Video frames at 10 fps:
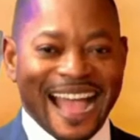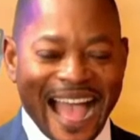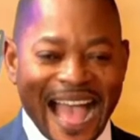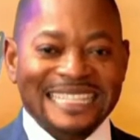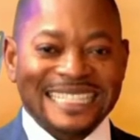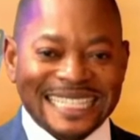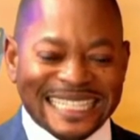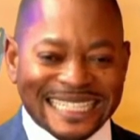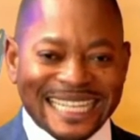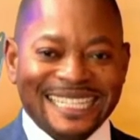as he
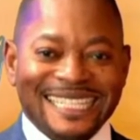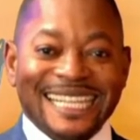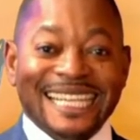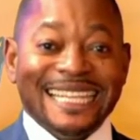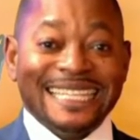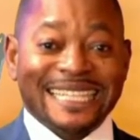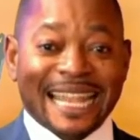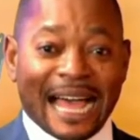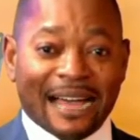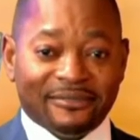set in his
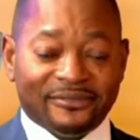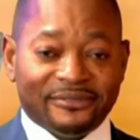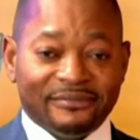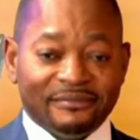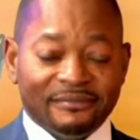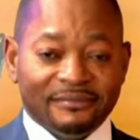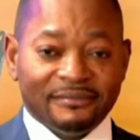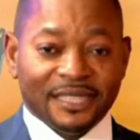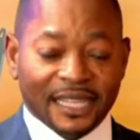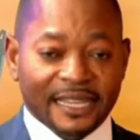love,
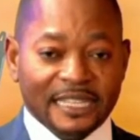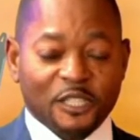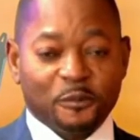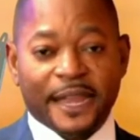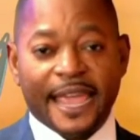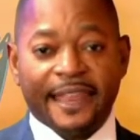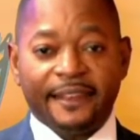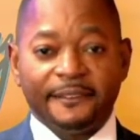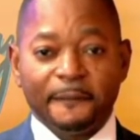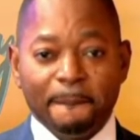in his
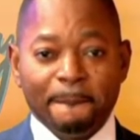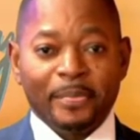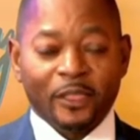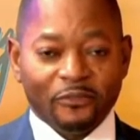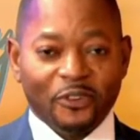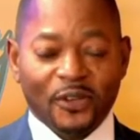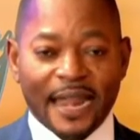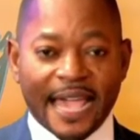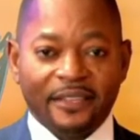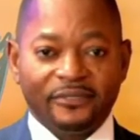plan for your
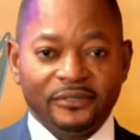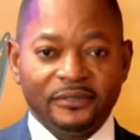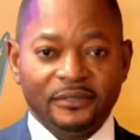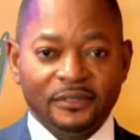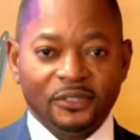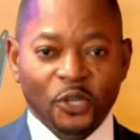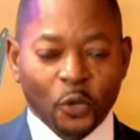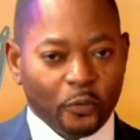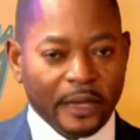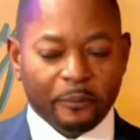life.
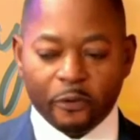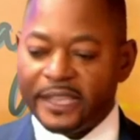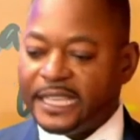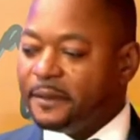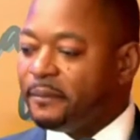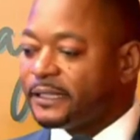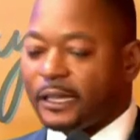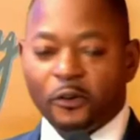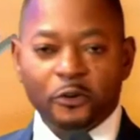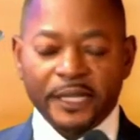We are praying, but
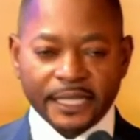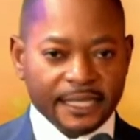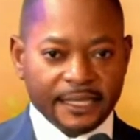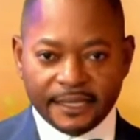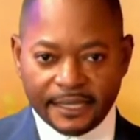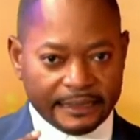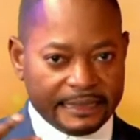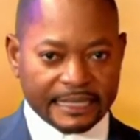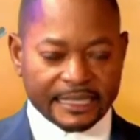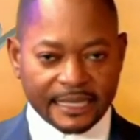already in
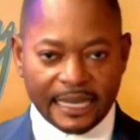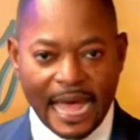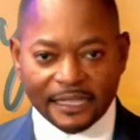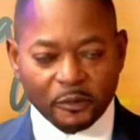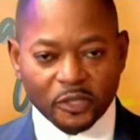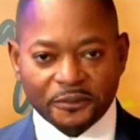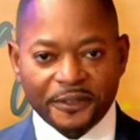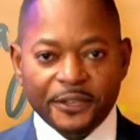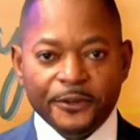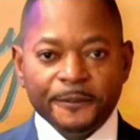this
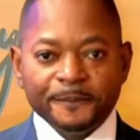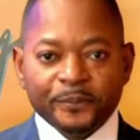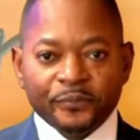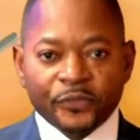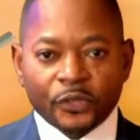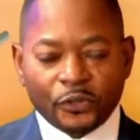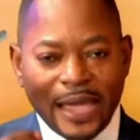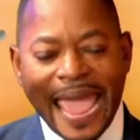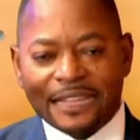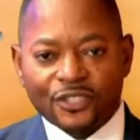atmosphere,
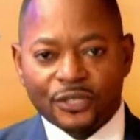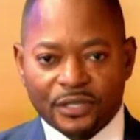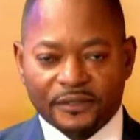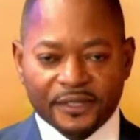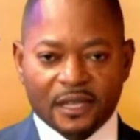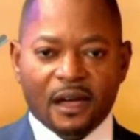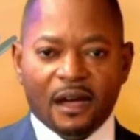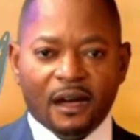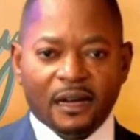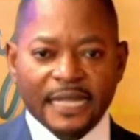the angels of
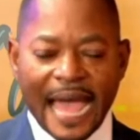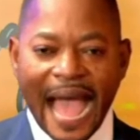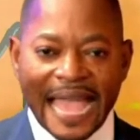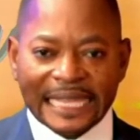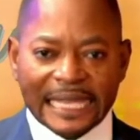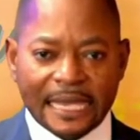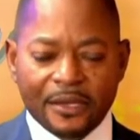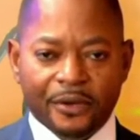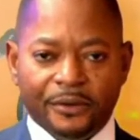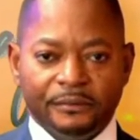God are
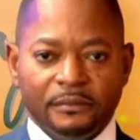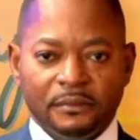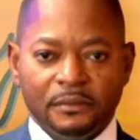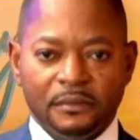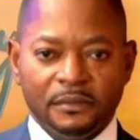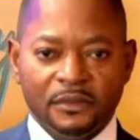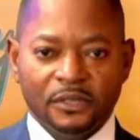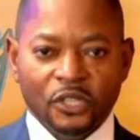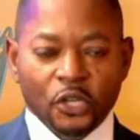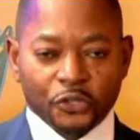here.
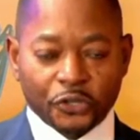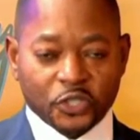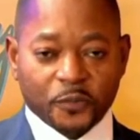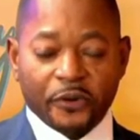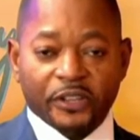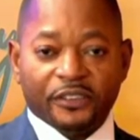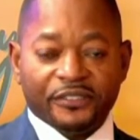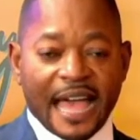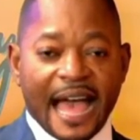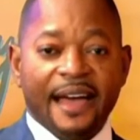The Spirit
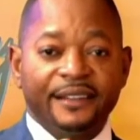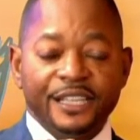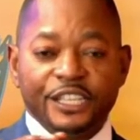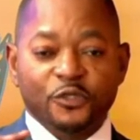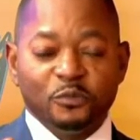of God is